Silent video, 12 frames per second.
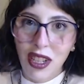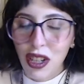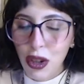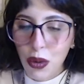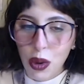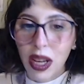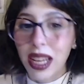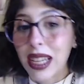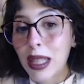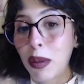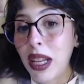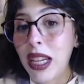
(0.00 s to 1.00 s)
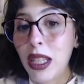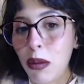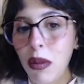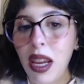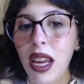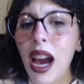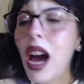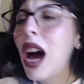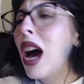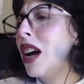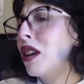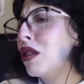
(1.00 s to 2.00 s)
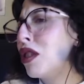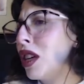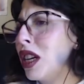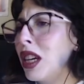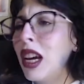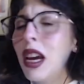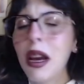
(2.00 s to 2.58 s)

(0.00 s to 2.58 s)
You will explain to me, she